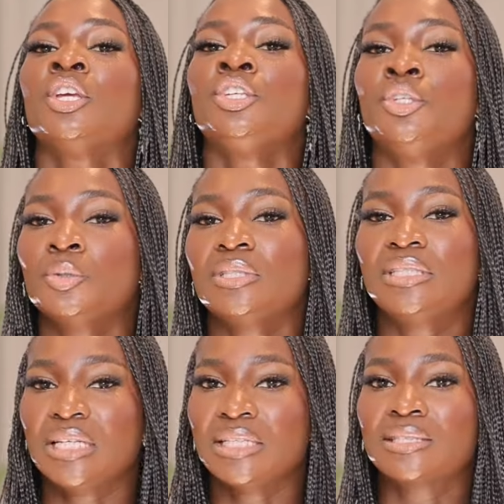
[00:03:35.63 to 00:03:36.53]
Use
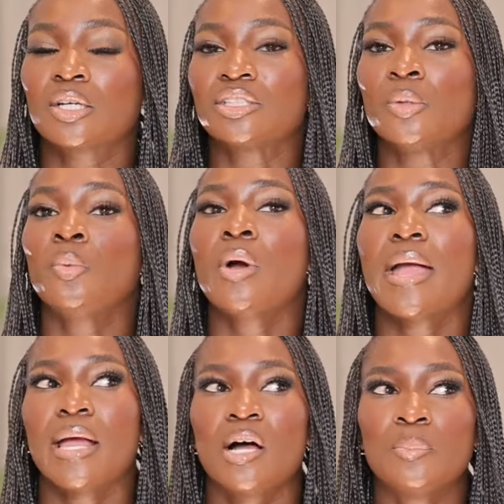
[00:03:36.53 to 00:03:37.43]
this because it will
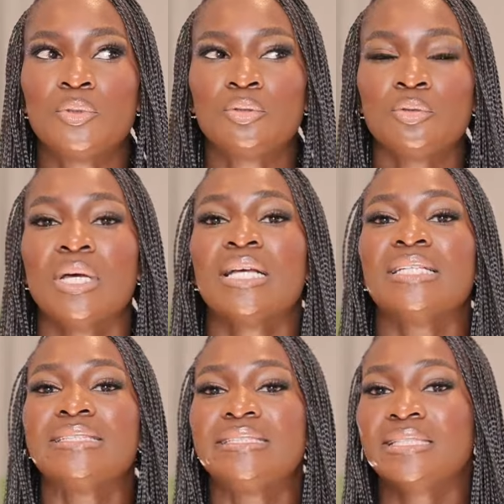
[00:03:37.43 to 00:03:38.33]
help to
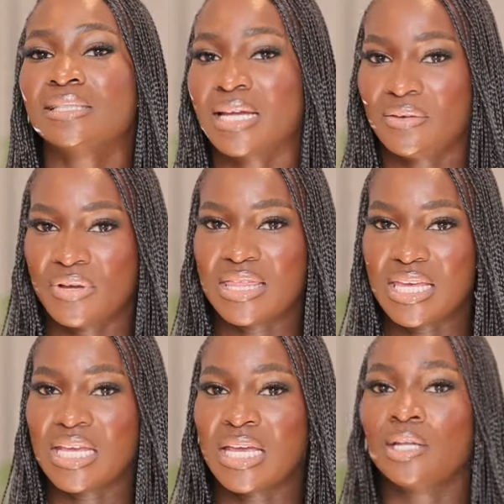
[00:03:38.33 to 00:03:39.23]
seal
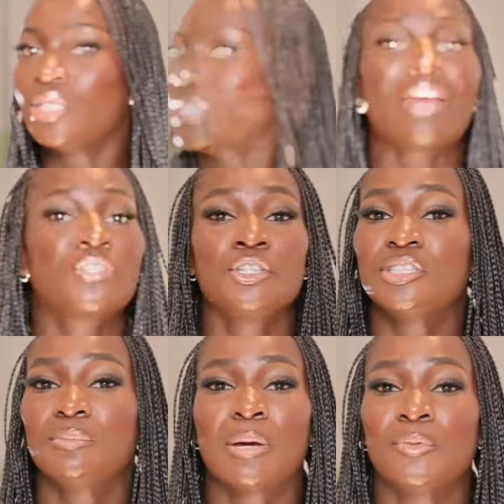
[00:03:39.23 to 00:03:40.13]
everything. And after
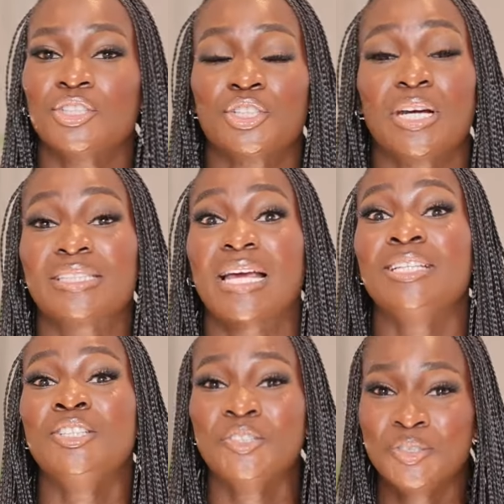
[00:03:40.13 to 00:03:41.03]
using my moisturizer, I
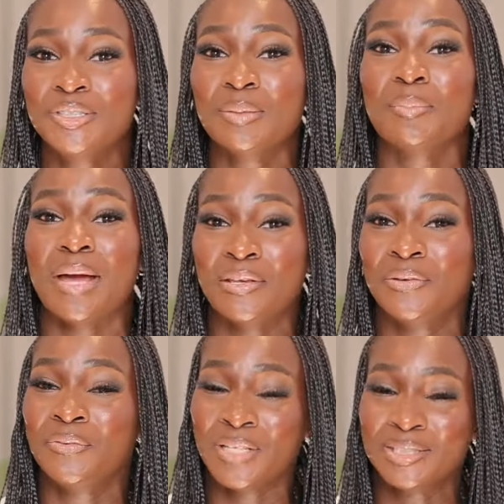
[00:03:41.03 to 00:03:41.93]
use my
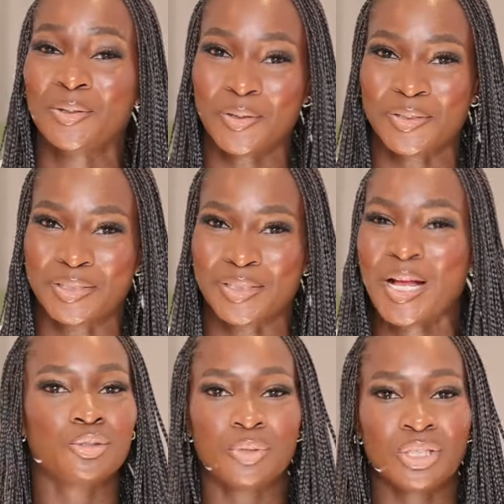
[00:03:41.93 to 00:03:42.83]
face oil.
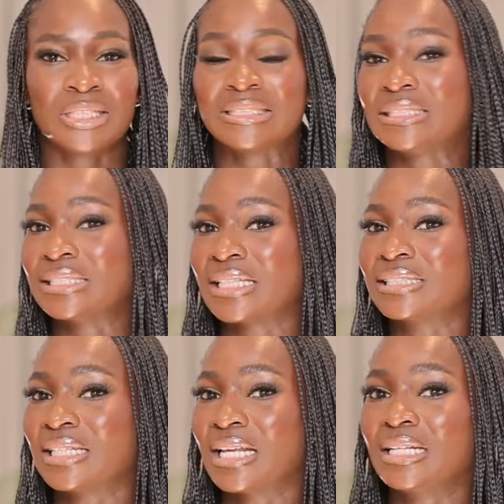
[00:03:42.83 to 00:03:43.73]
To be honest, since I
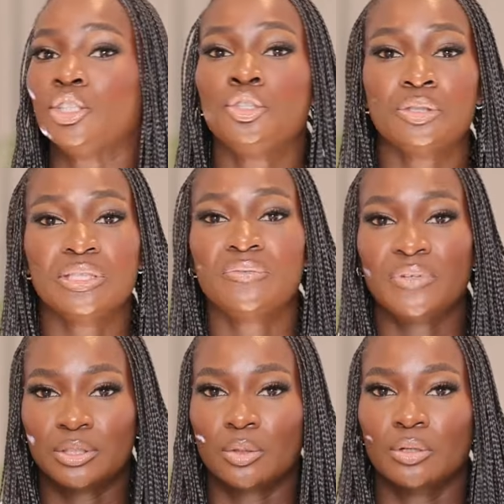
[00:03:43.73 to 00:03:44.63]
started using
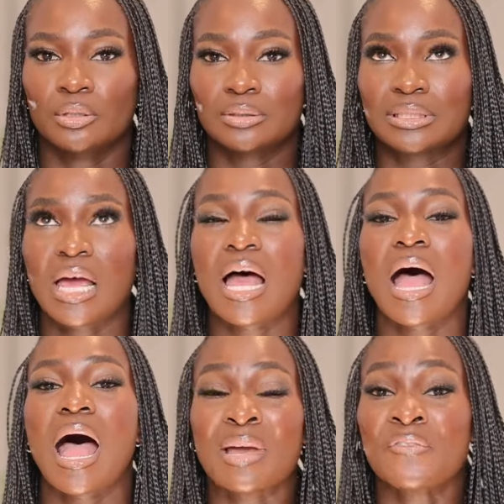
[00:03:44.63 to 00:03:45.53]
face oils,
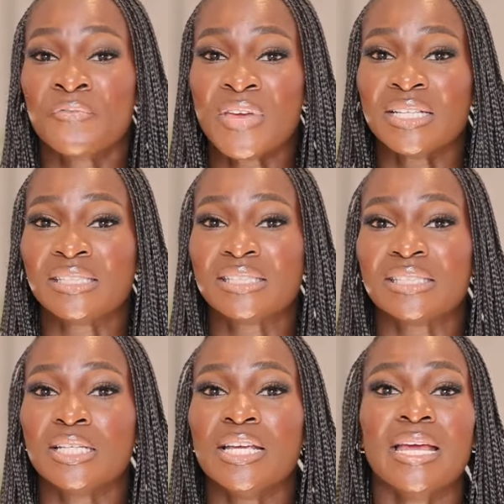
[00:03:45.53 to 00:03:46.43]
my face
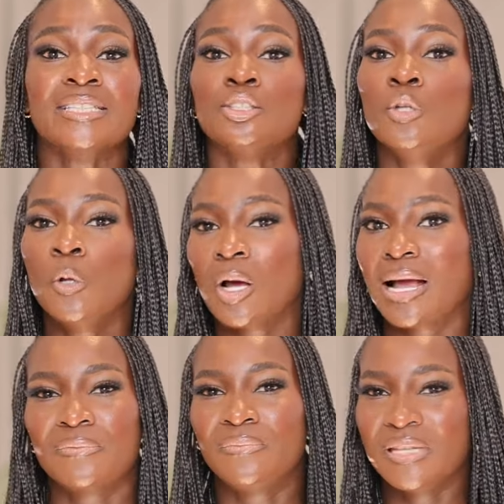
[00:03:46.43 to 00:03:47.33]
is no
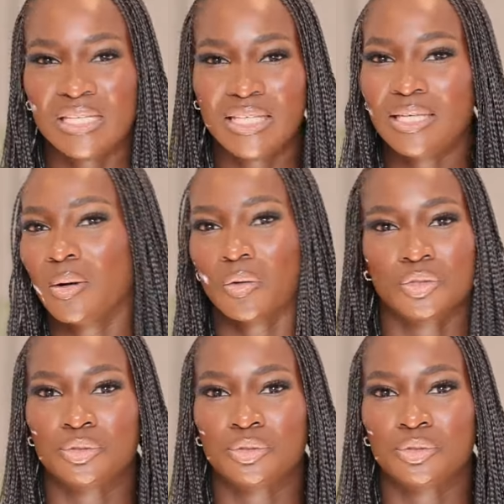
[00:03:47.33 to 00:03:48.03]
longer flaky or